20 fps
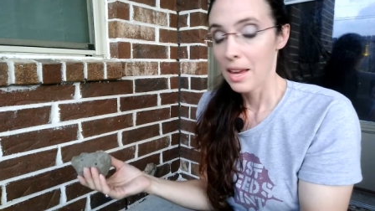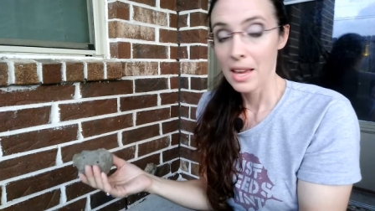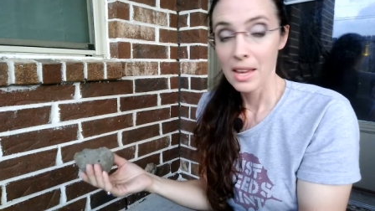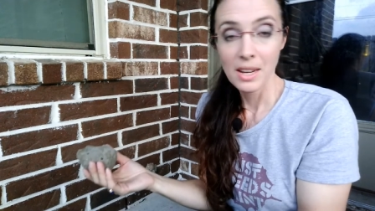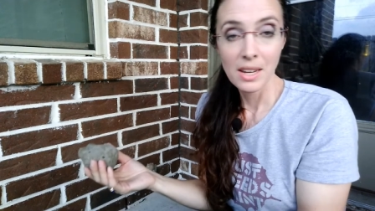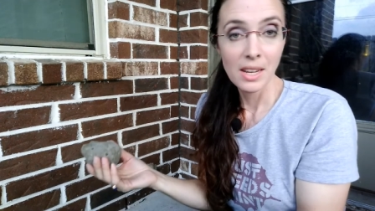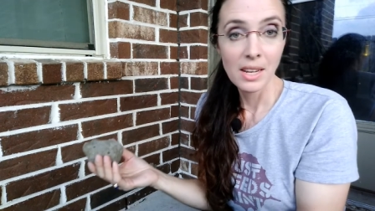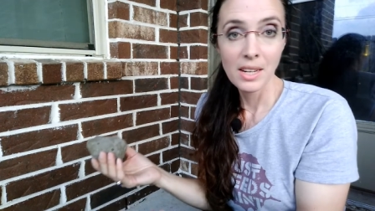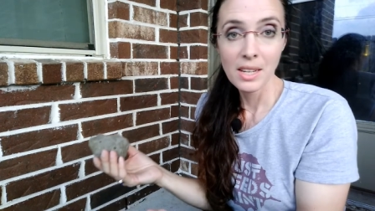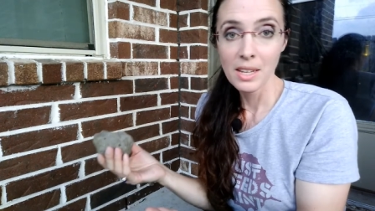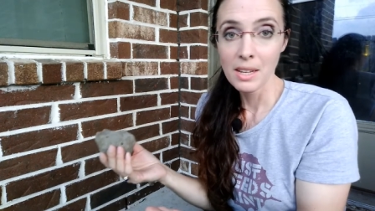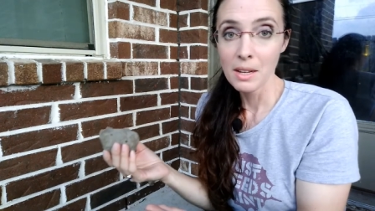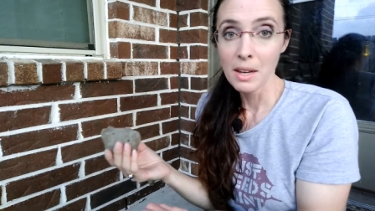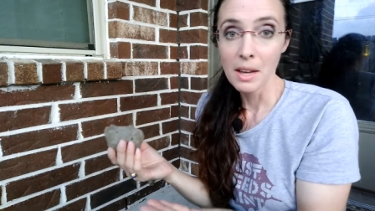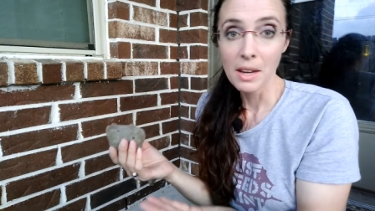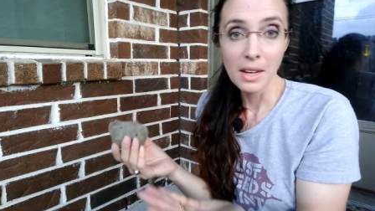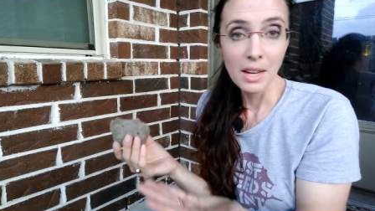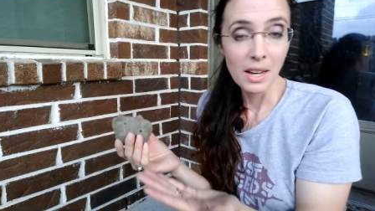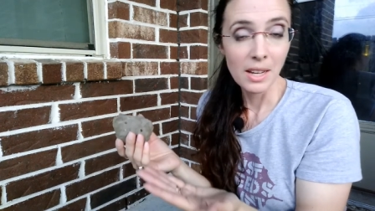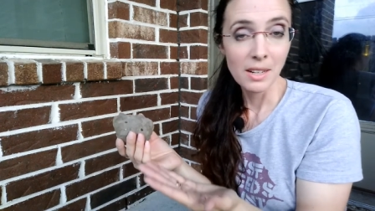and any
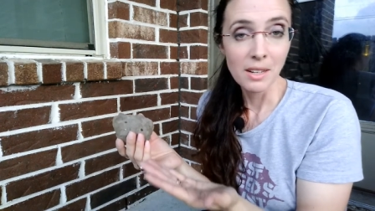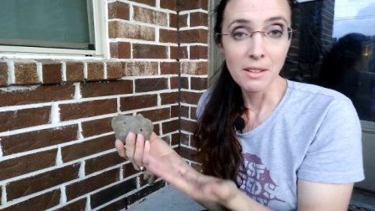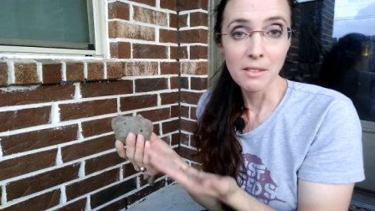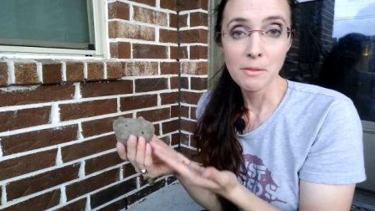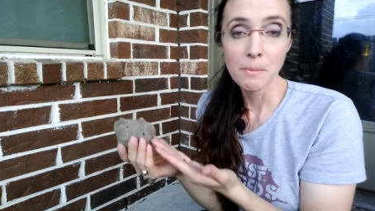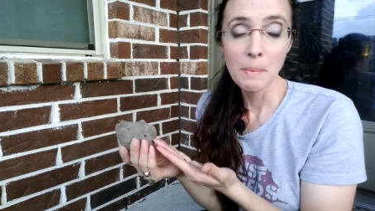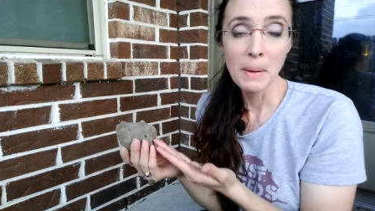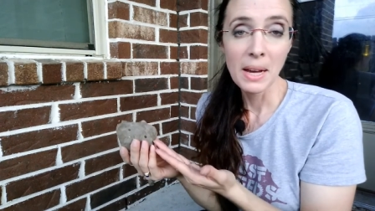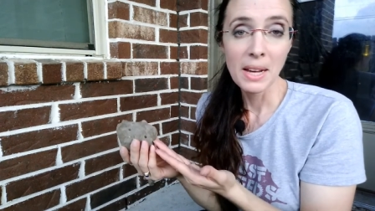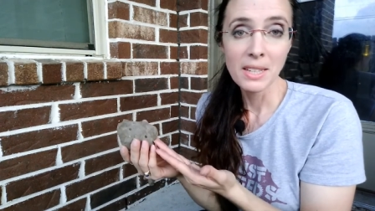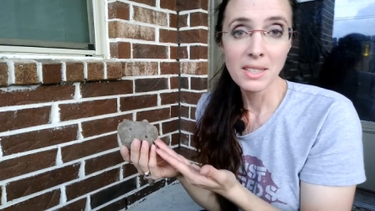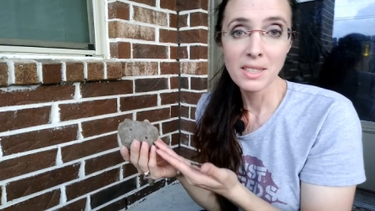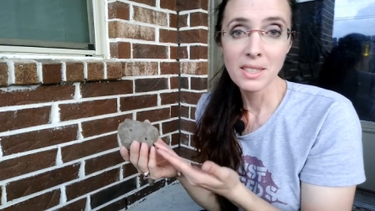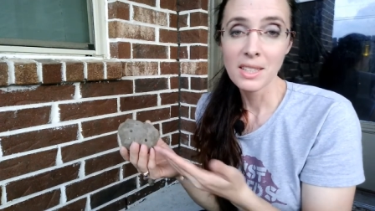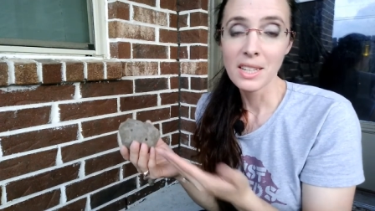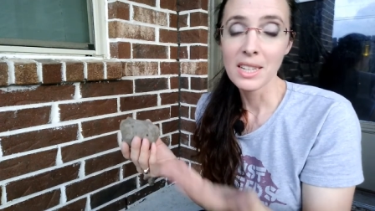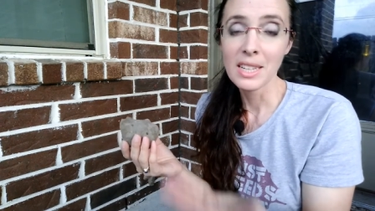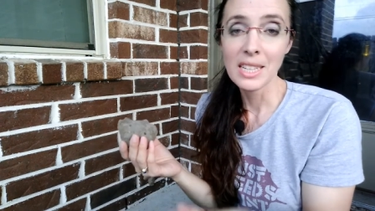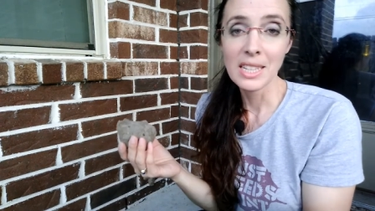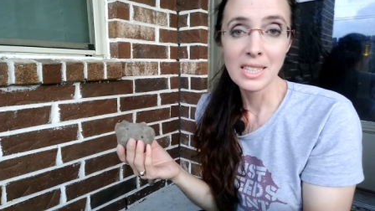kind of
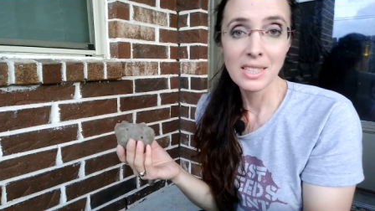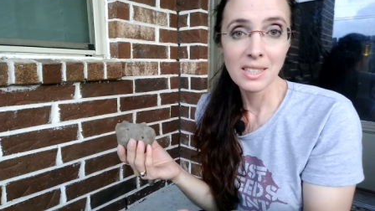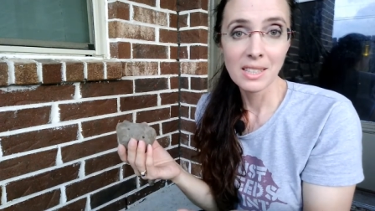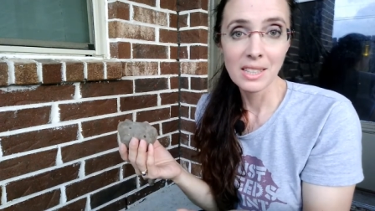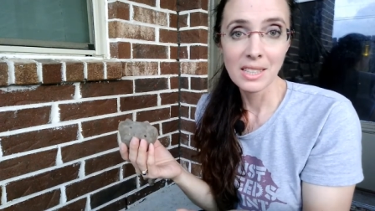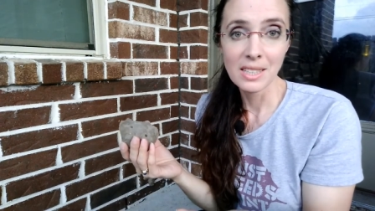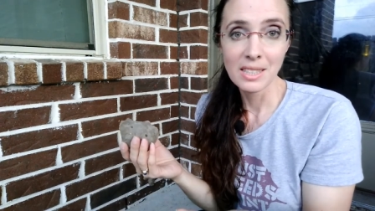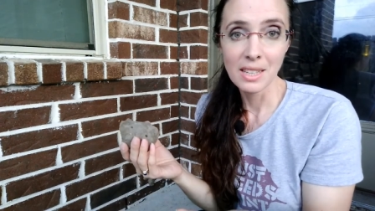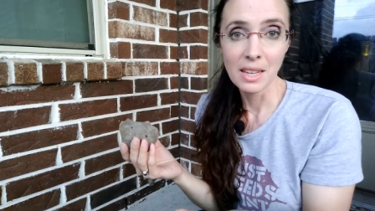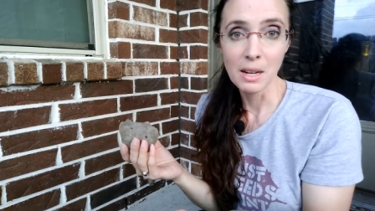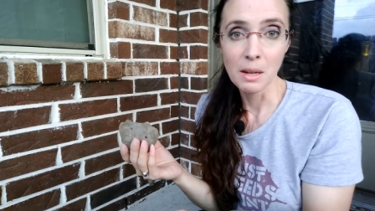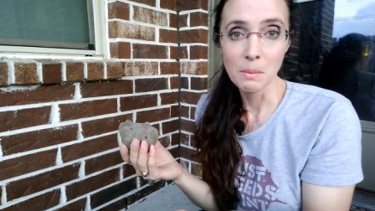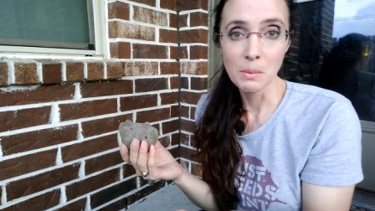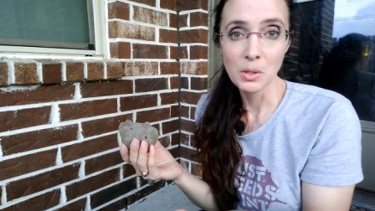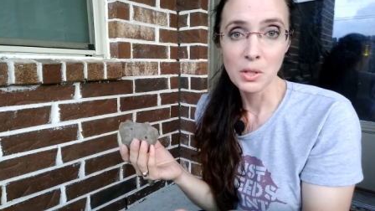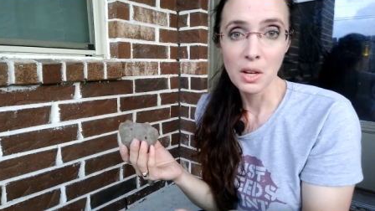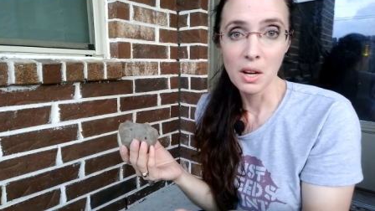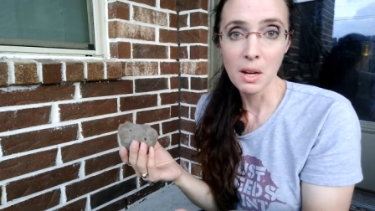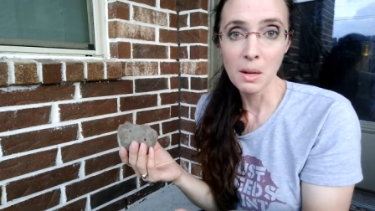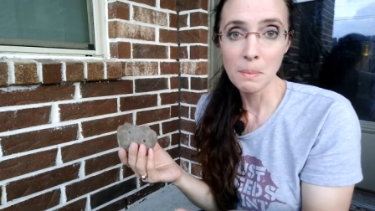pest can easily set up
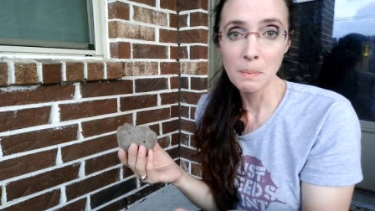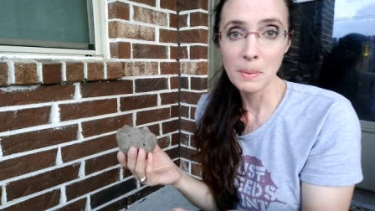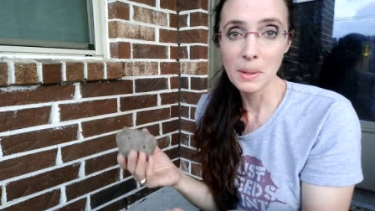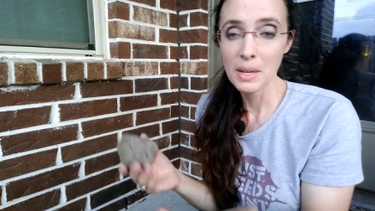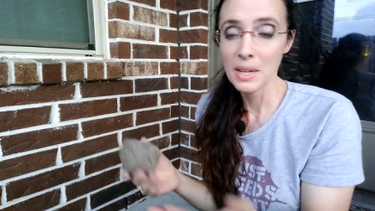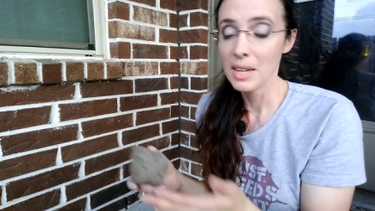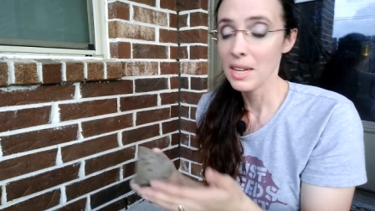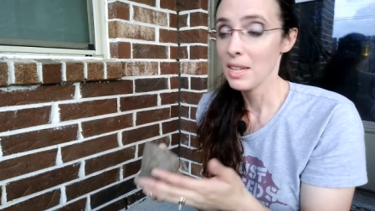shop.